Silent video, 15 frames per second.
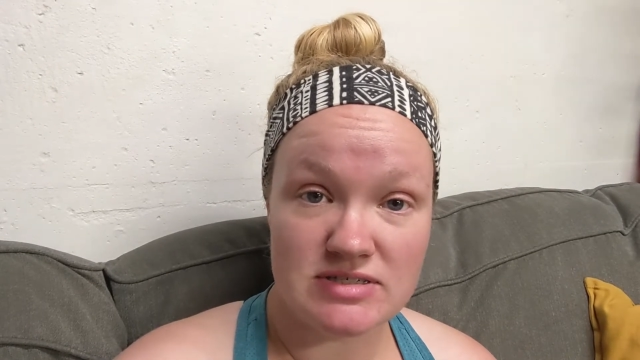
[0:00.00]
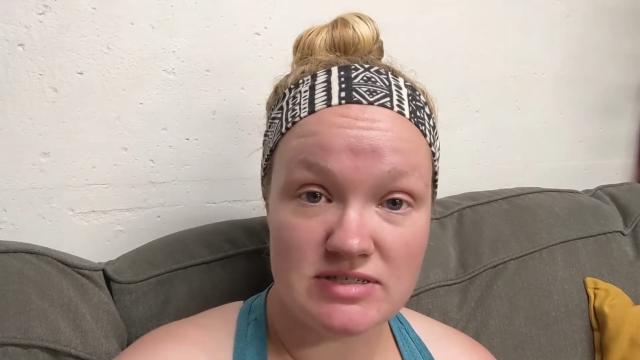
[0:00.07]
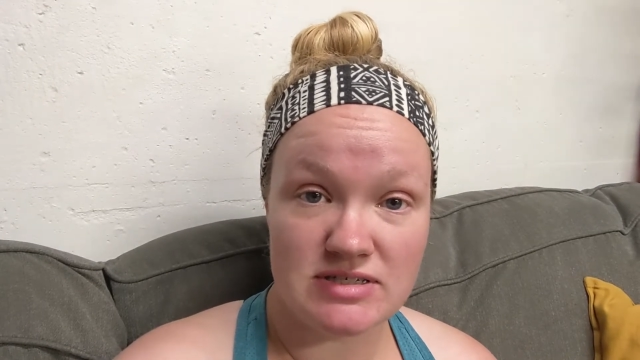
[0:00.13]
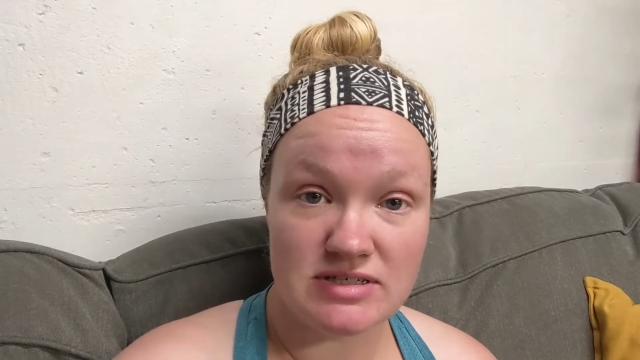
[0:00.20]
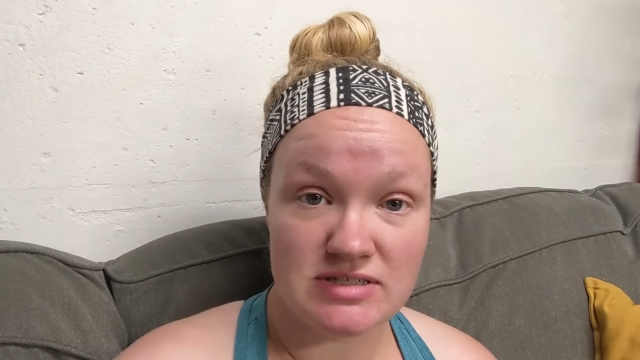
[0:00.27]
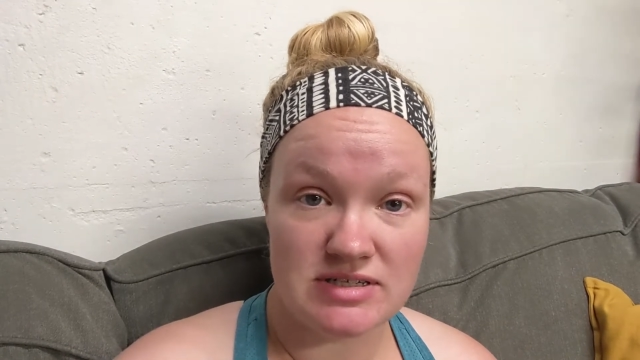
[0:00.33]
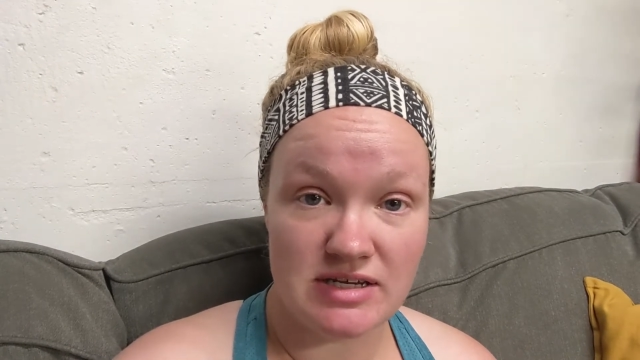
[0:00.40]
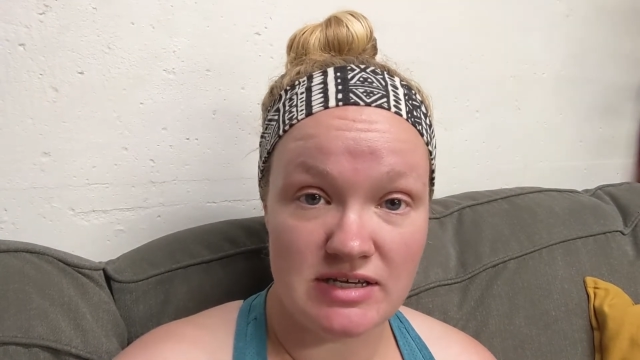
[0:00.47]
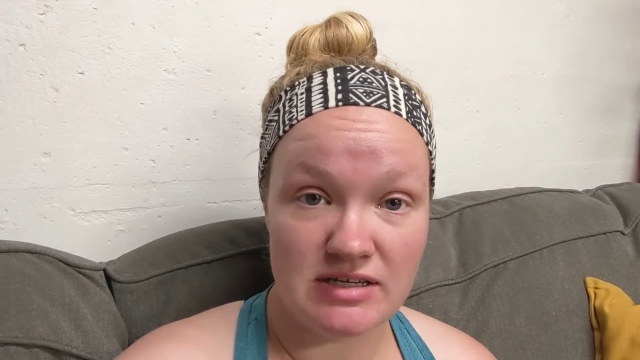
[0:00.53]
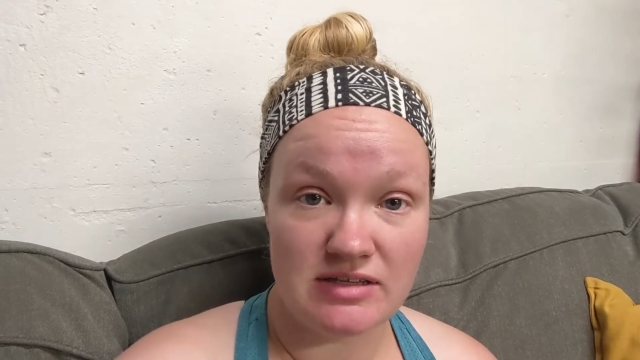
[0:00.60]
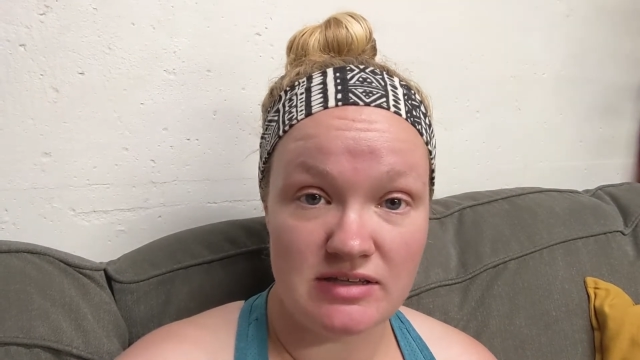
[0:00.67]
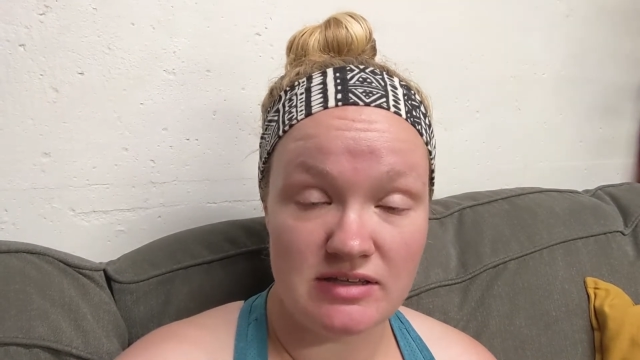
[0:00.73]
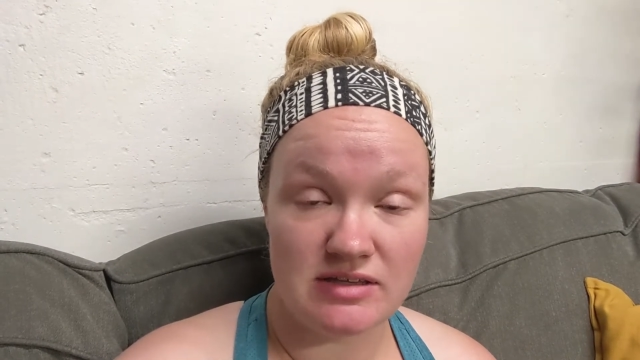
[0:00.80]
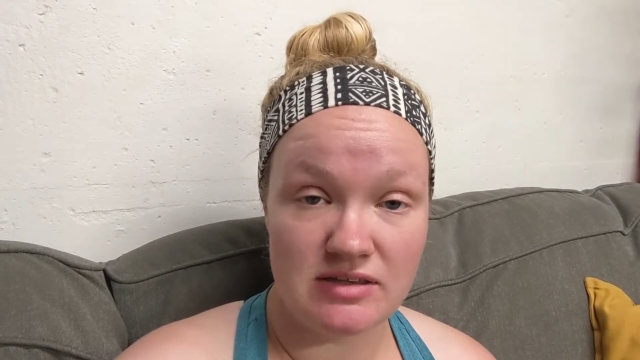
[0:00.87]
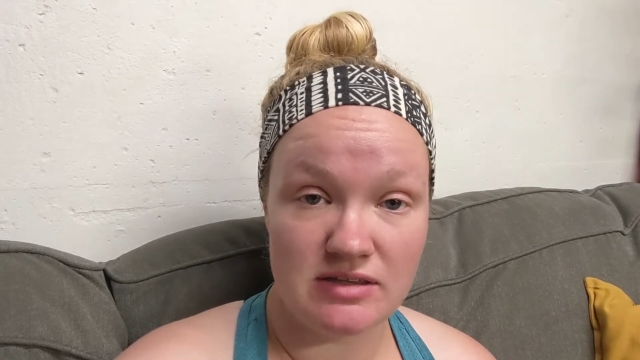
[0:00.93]
dictate
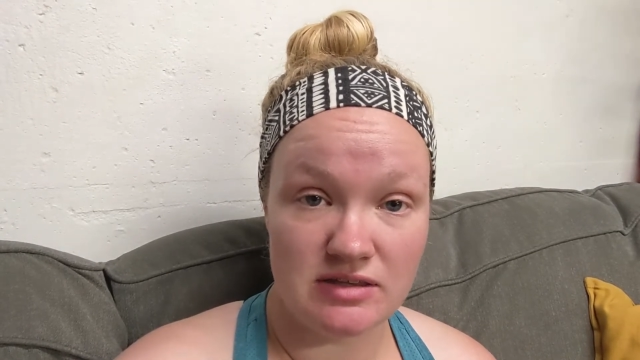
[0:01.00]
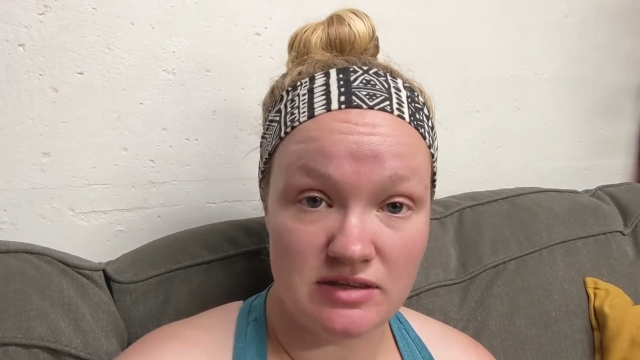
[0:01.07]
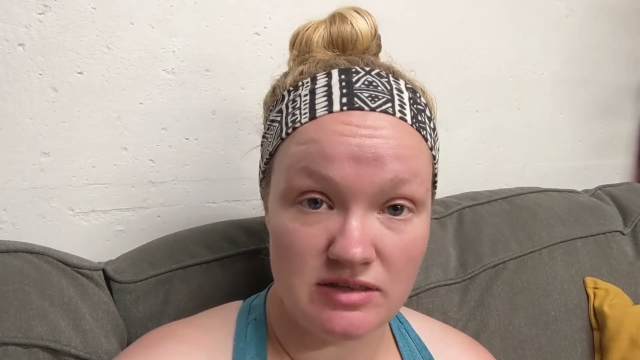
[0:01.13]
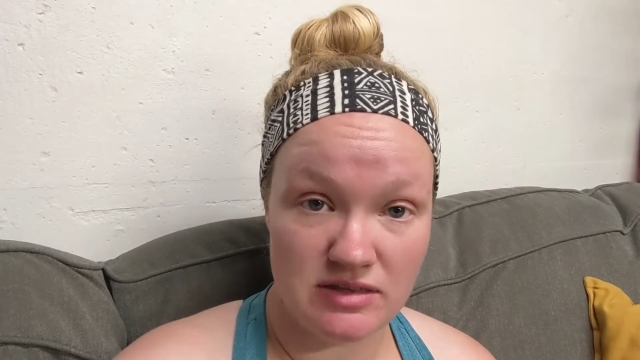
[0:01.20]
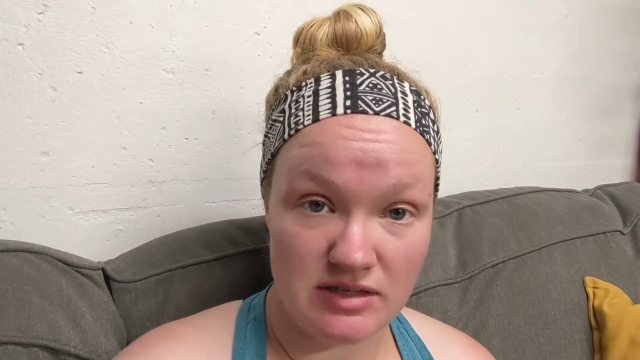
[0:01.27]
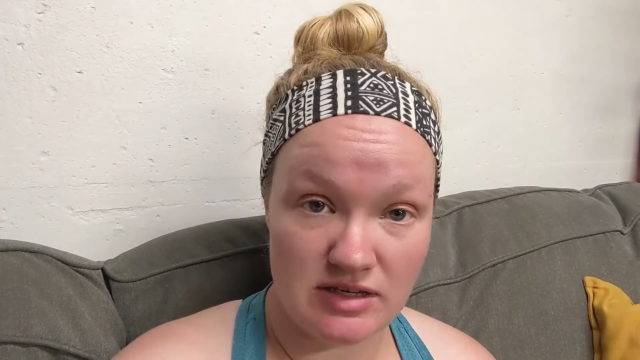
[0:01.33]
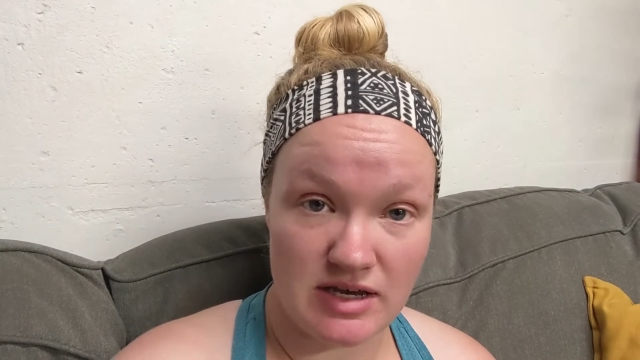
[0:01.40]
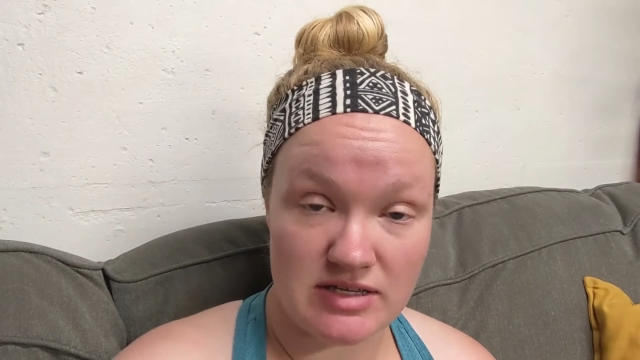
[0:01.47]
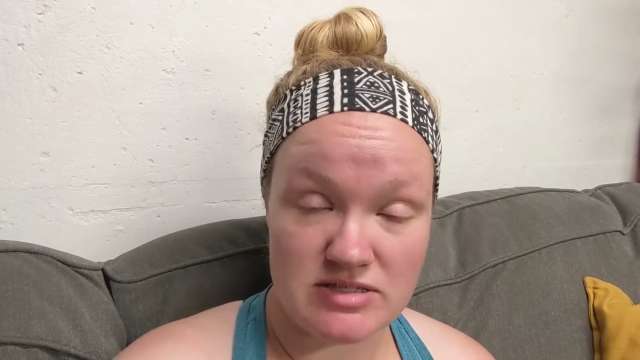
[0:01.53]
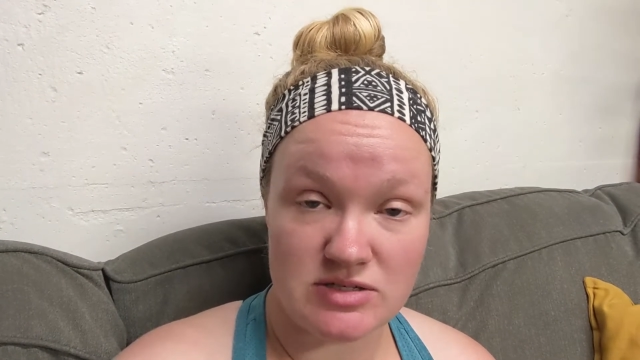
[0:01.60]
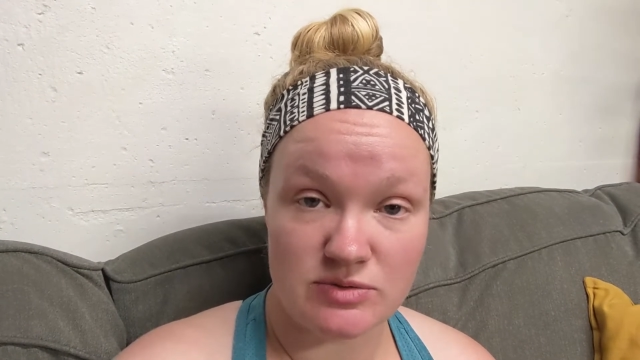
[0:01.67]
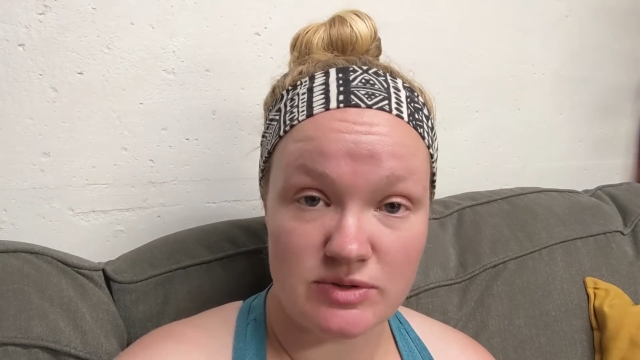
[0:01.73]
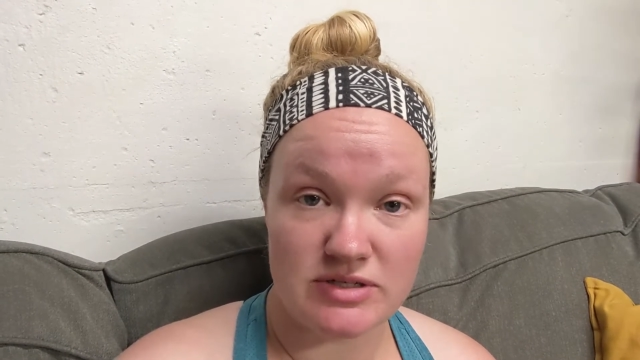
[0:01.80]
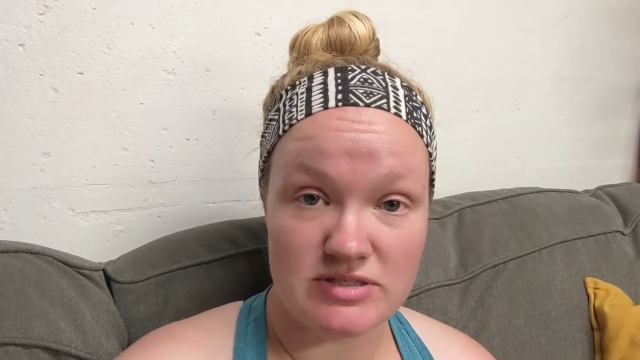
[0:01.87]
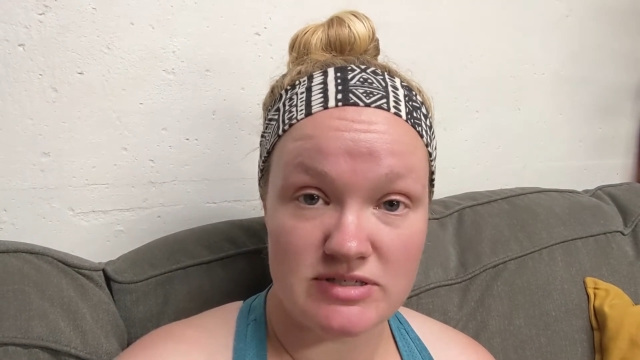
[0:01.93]
the
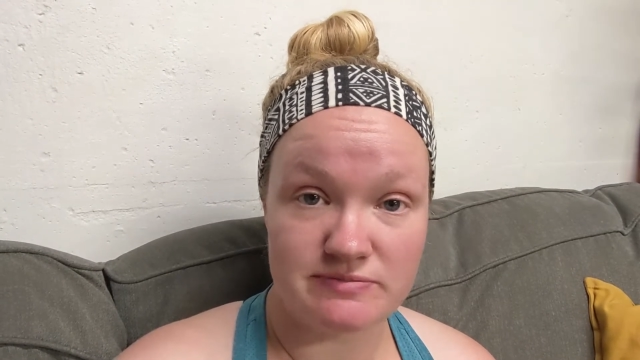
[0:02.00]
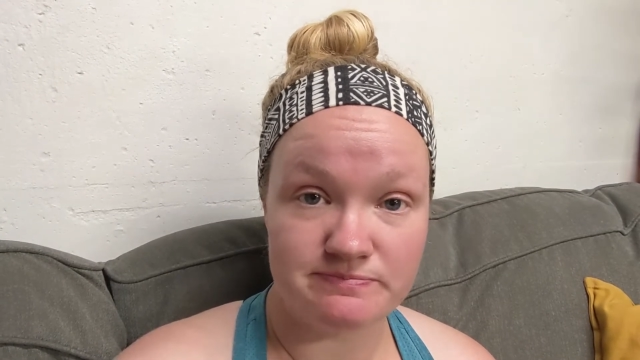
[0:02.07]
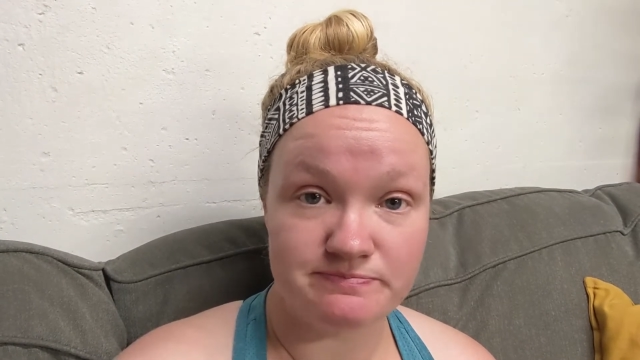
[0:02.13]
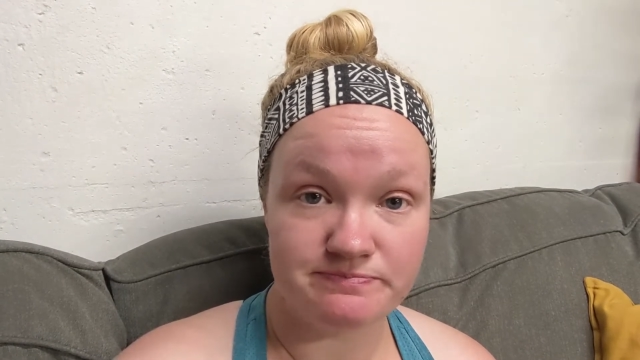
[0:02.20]
consequence.